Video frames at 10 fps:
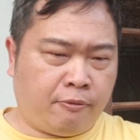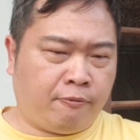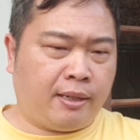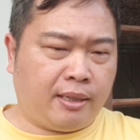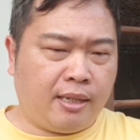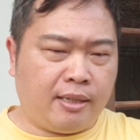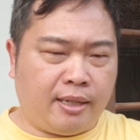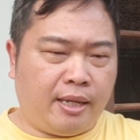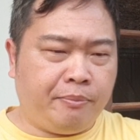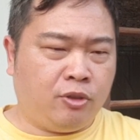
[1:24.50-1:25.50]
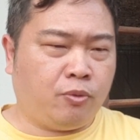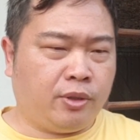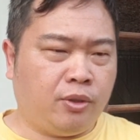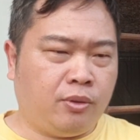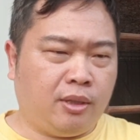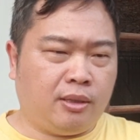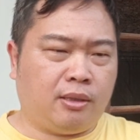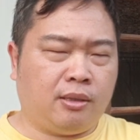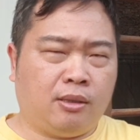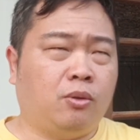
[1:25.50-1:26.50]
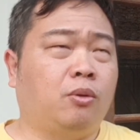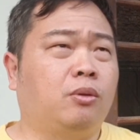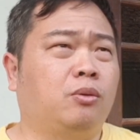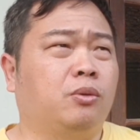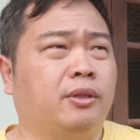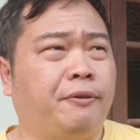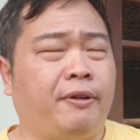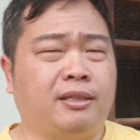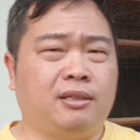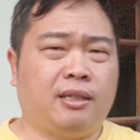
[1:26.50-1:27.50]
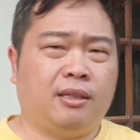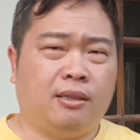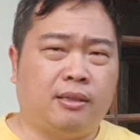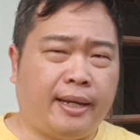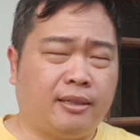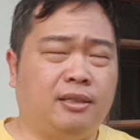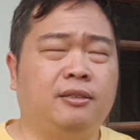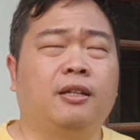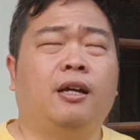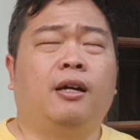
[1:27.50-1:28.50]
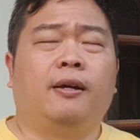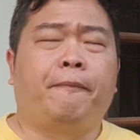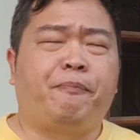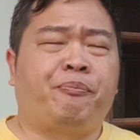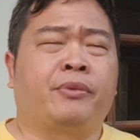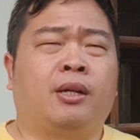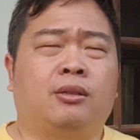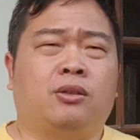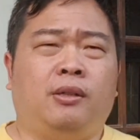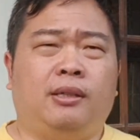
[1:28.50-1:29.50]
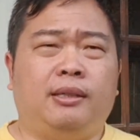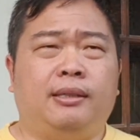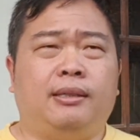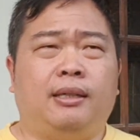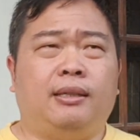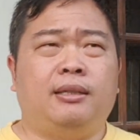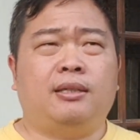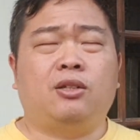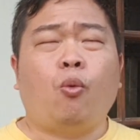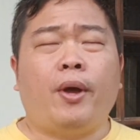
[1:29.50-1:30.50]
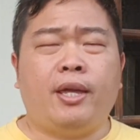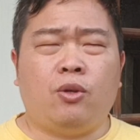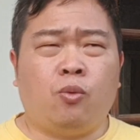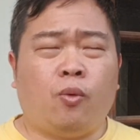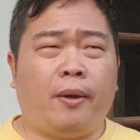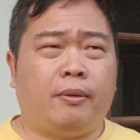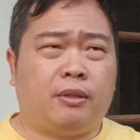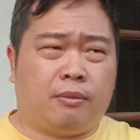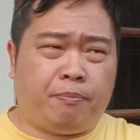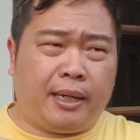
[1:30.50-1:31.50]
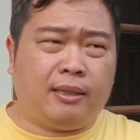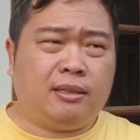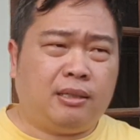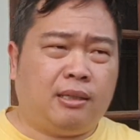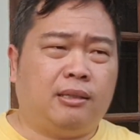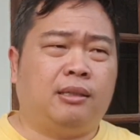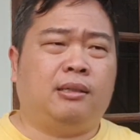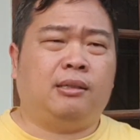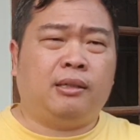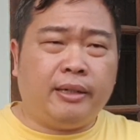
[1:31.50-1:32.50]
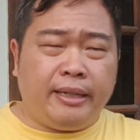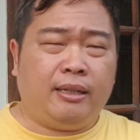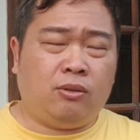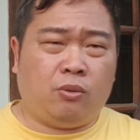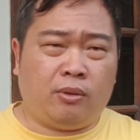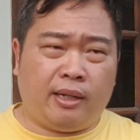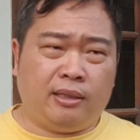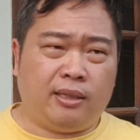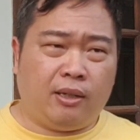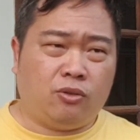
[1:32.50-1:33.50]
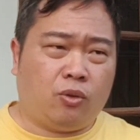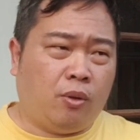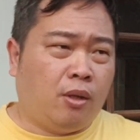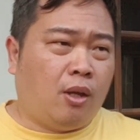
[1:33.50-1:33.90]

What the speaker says: fighting games where you need good reflexes and reaction. So this is the way you practice the real ultra instinct. So